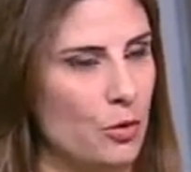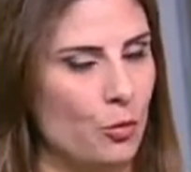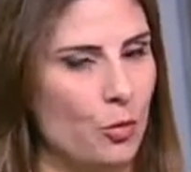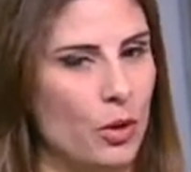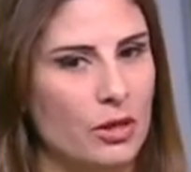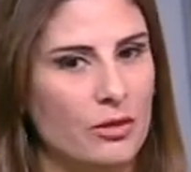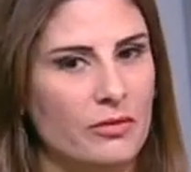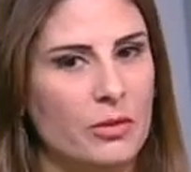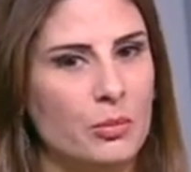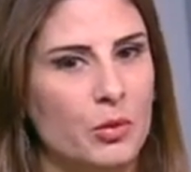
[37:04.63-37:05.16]

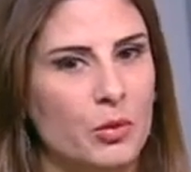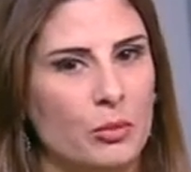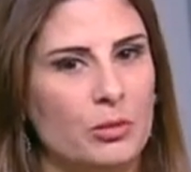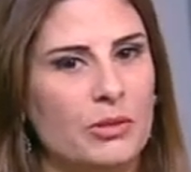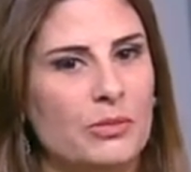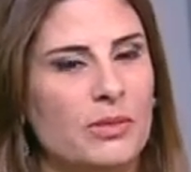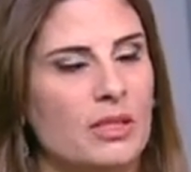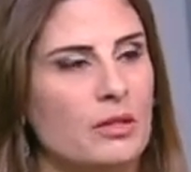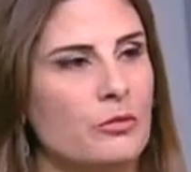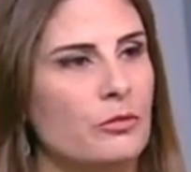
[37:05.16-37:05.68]
One of the
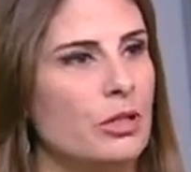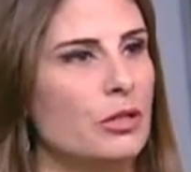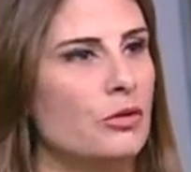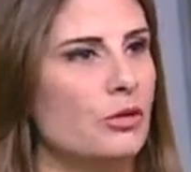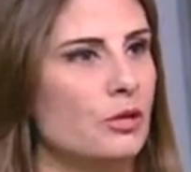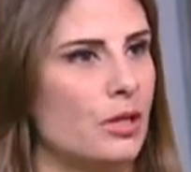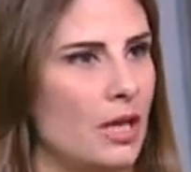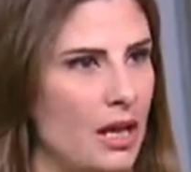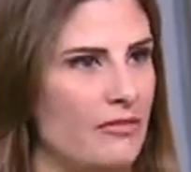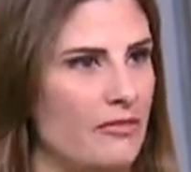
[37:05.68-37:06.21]
problems that we
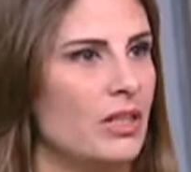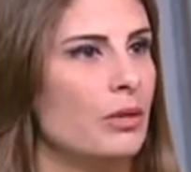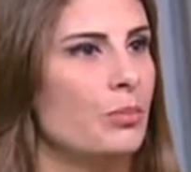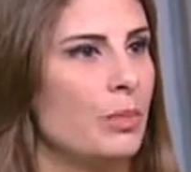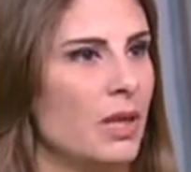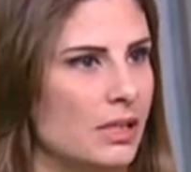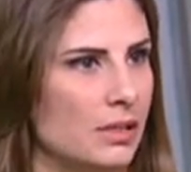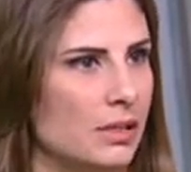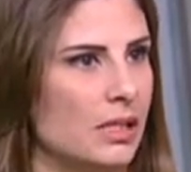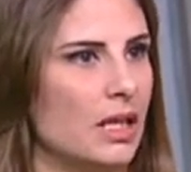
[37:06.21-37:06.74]
used to have in the
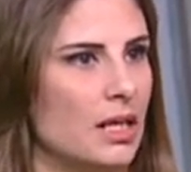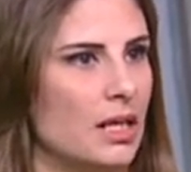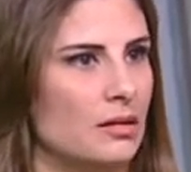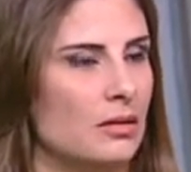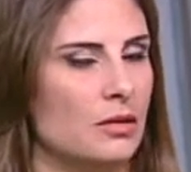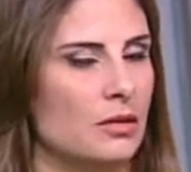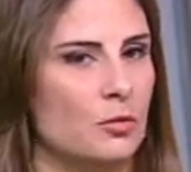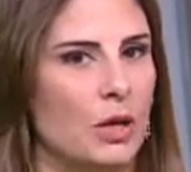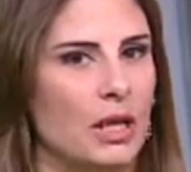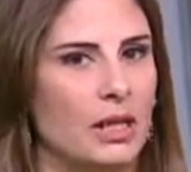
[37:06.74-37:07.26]
past
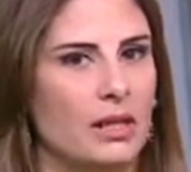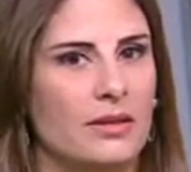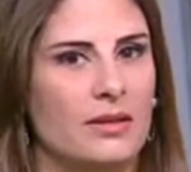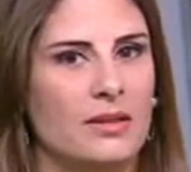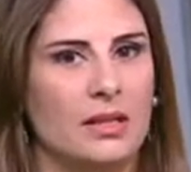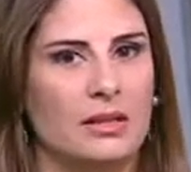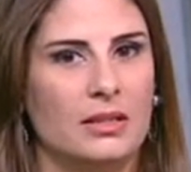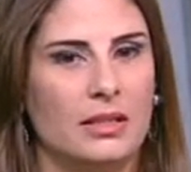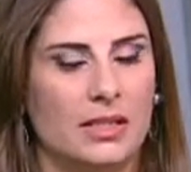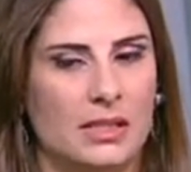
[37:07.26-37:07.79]
decade as well
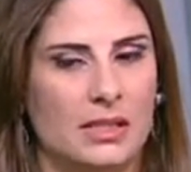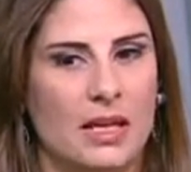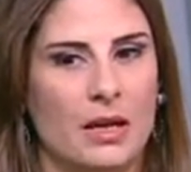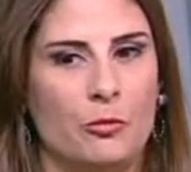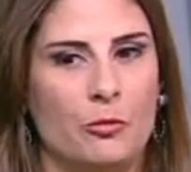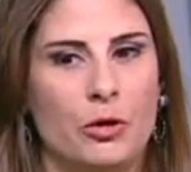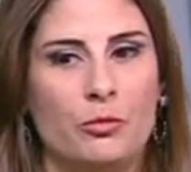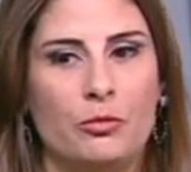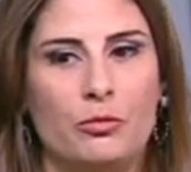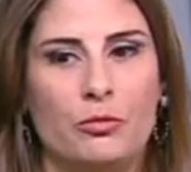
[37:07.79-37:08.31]
is
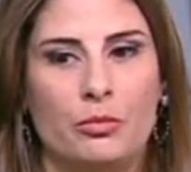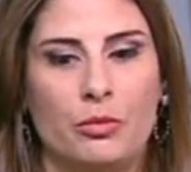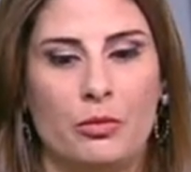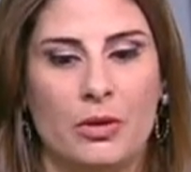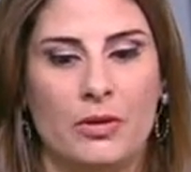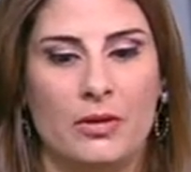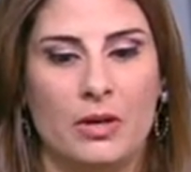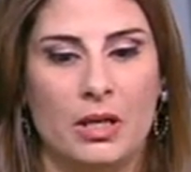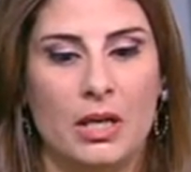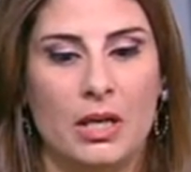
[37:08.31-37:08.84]
that we
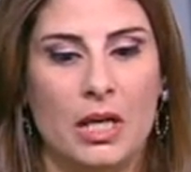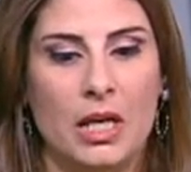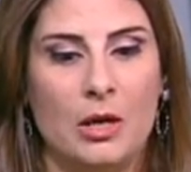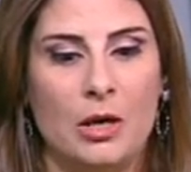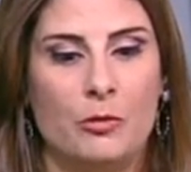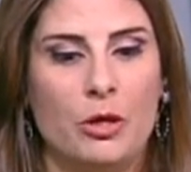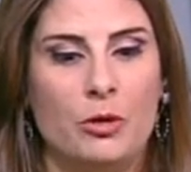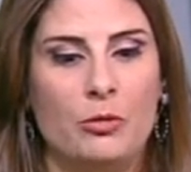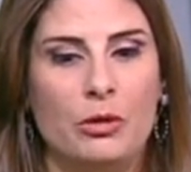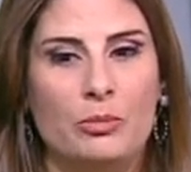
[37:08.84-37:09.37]

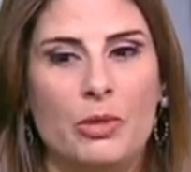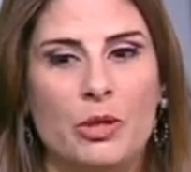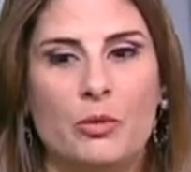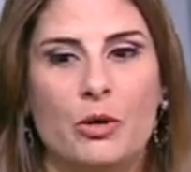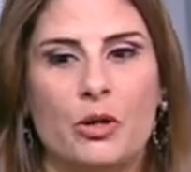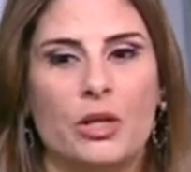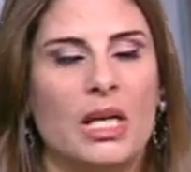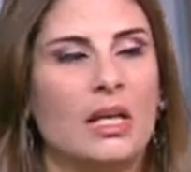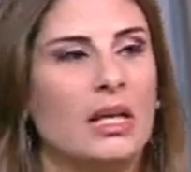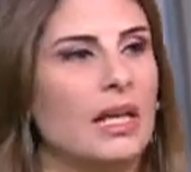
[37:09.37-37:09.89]
will be
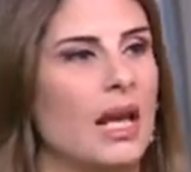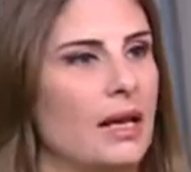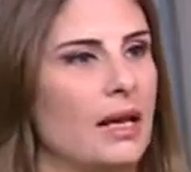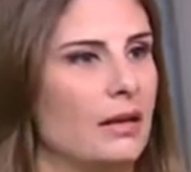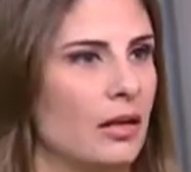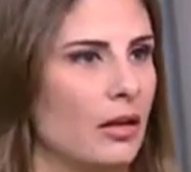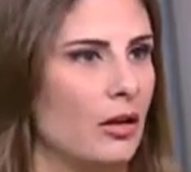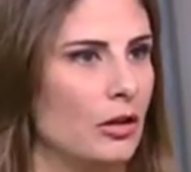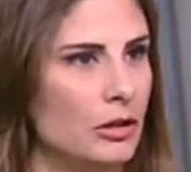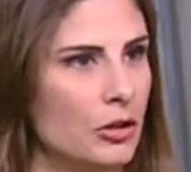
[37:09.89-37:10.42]
working in
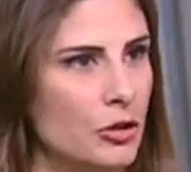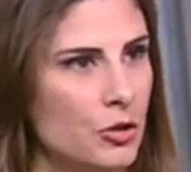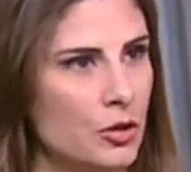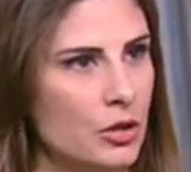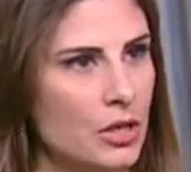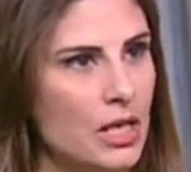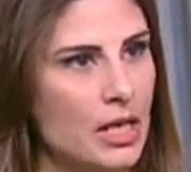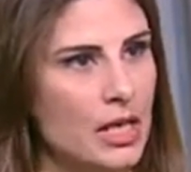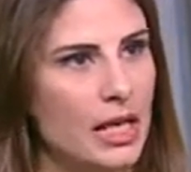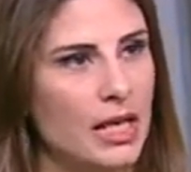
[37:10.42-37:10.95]

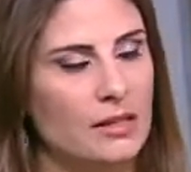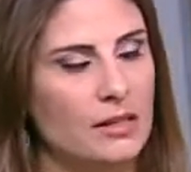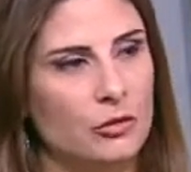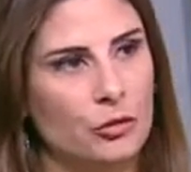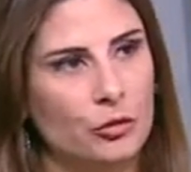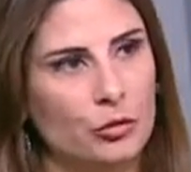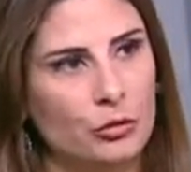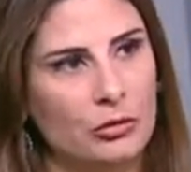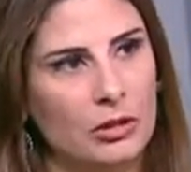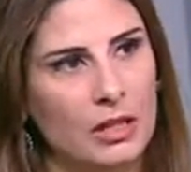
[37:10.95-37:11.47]
agriculture in
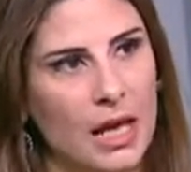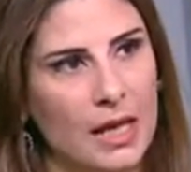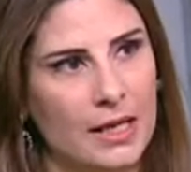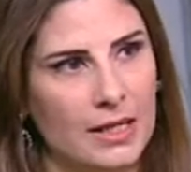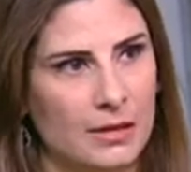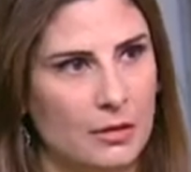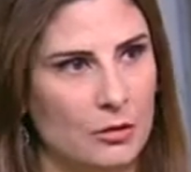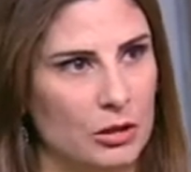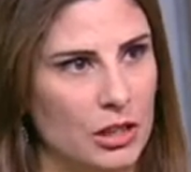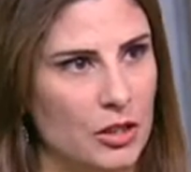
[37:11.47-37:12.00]
total
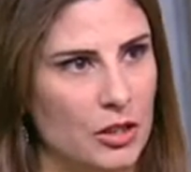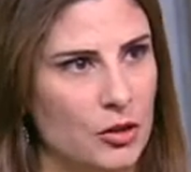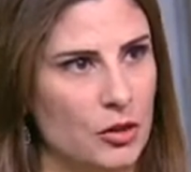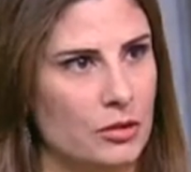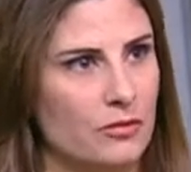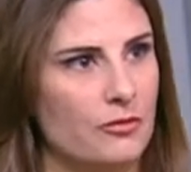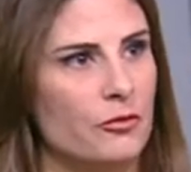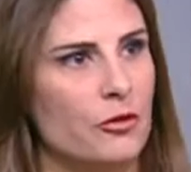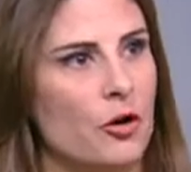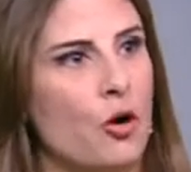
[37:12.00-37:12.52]

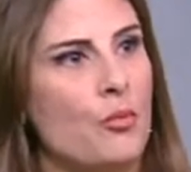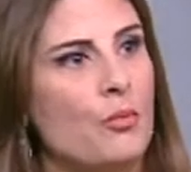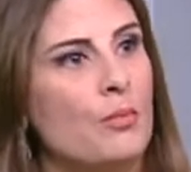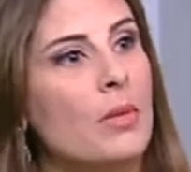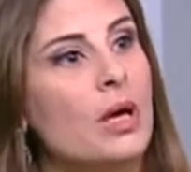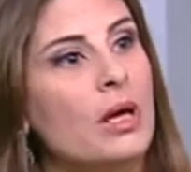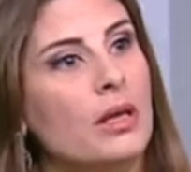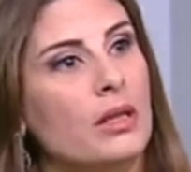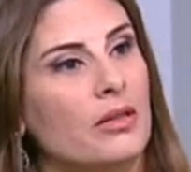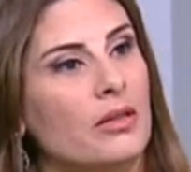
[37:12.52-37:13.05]
isolation
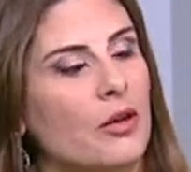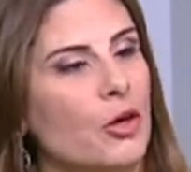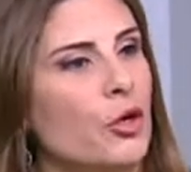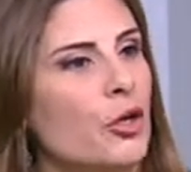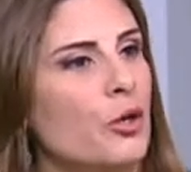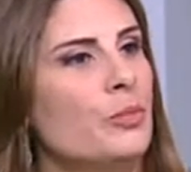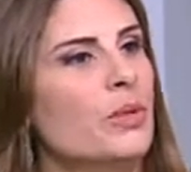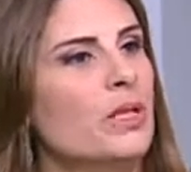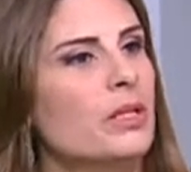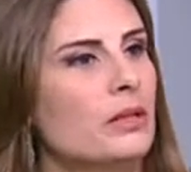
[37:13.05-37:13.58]
from the
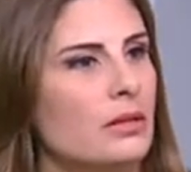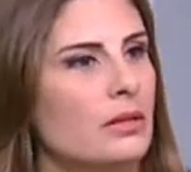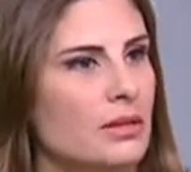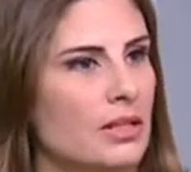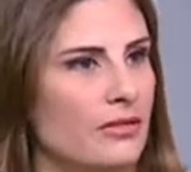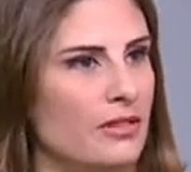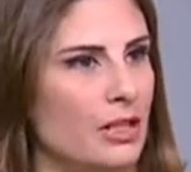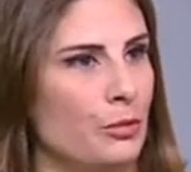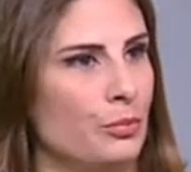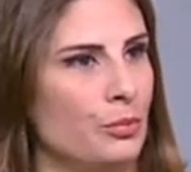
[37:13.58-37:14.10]
urban
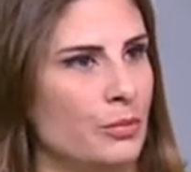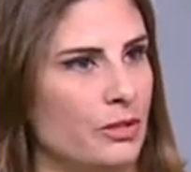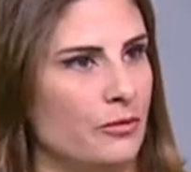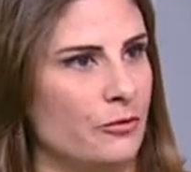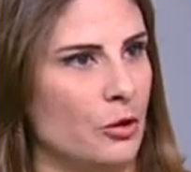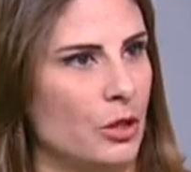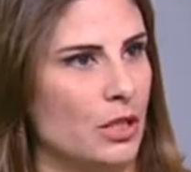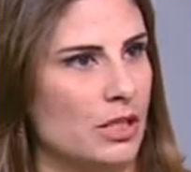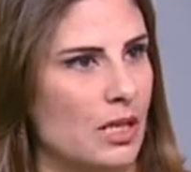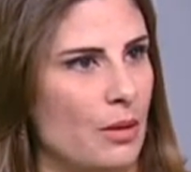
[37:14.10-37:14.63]
development,
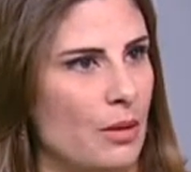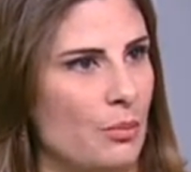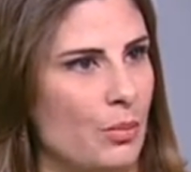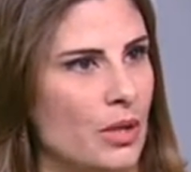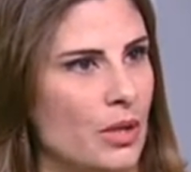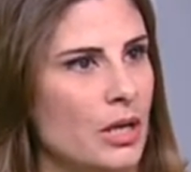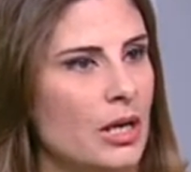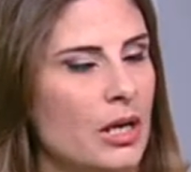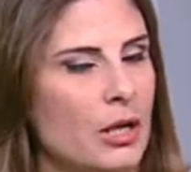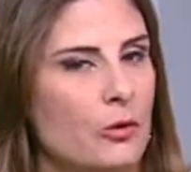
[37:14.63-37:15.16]
for
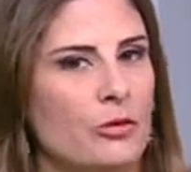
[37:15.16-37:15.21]
example.